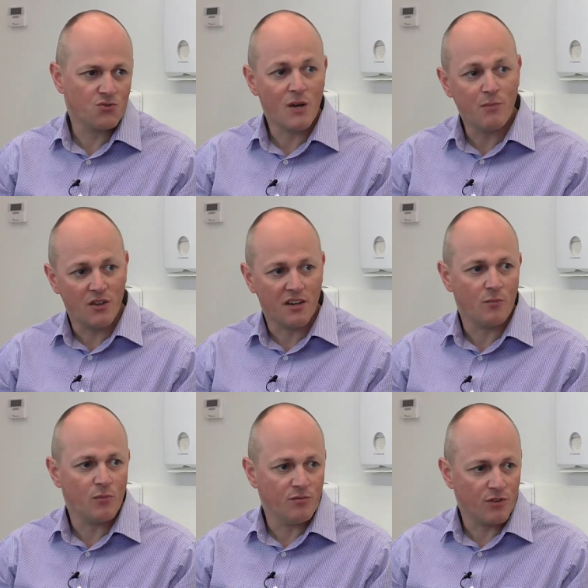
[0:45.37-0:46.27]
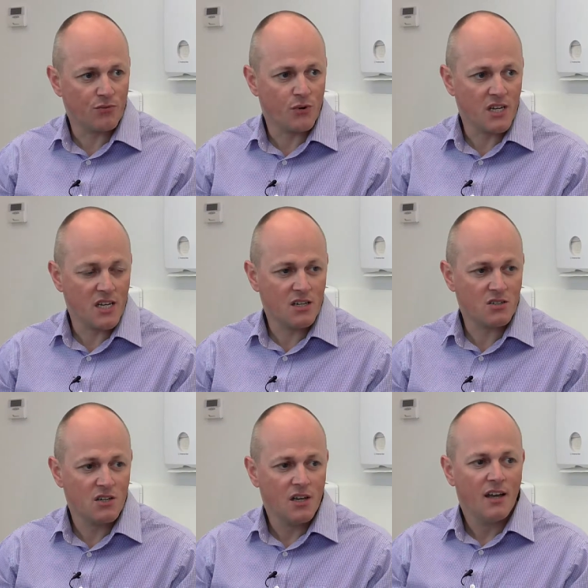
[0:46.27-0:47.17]
trained by the government for three
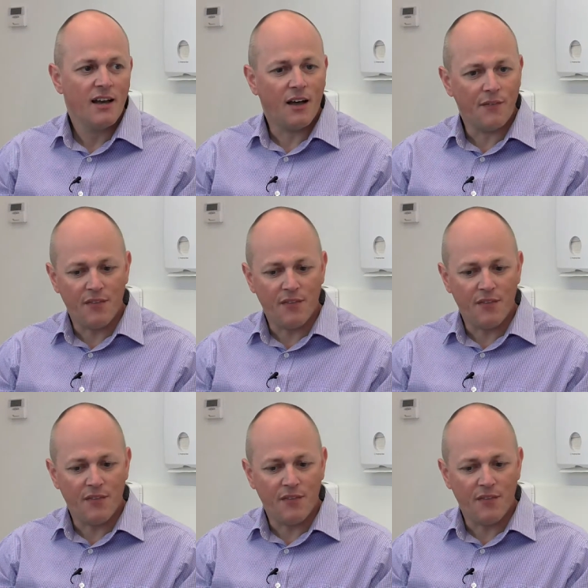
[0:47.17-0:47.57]
years, and